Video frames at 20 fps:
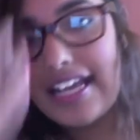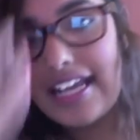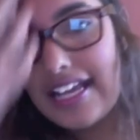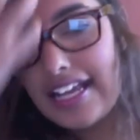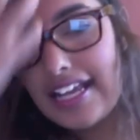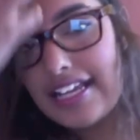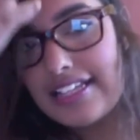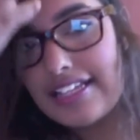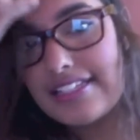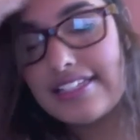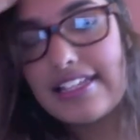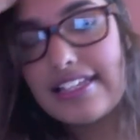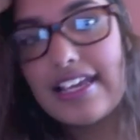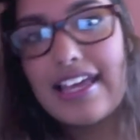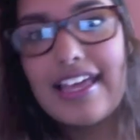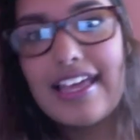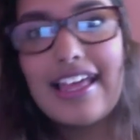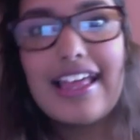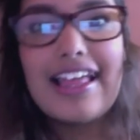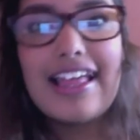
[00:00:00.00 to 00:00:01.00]
It is
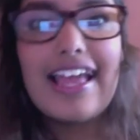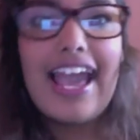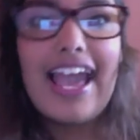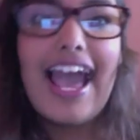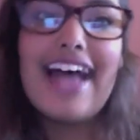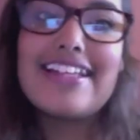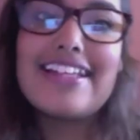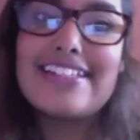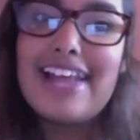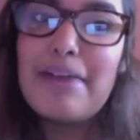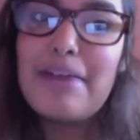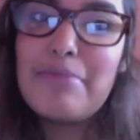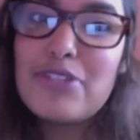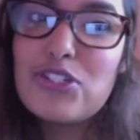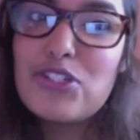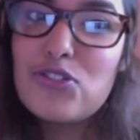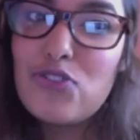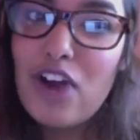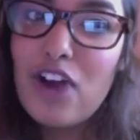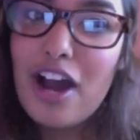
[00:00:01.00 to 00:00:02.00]
it has that
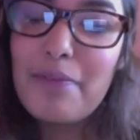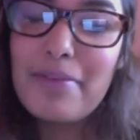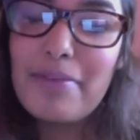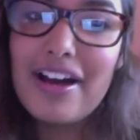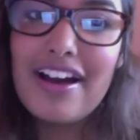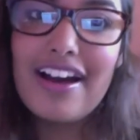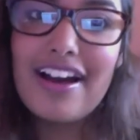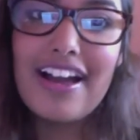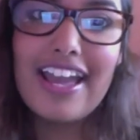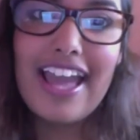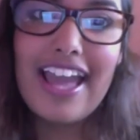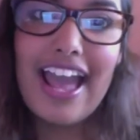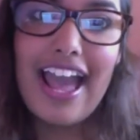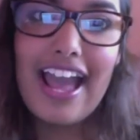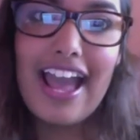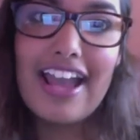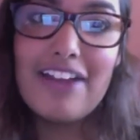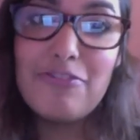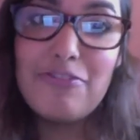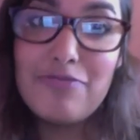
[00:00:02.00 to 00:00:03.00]
much drama. It,
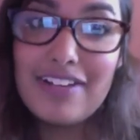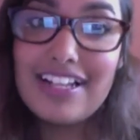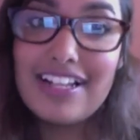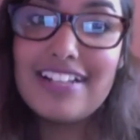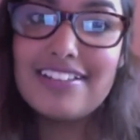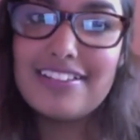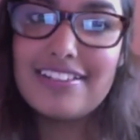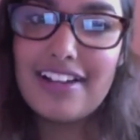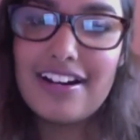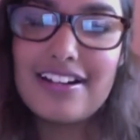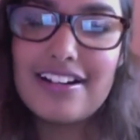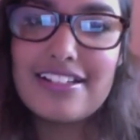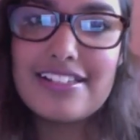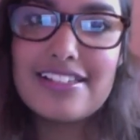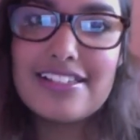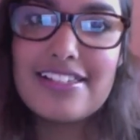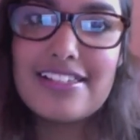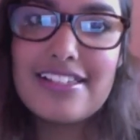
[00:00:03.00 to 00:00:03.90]
it really does.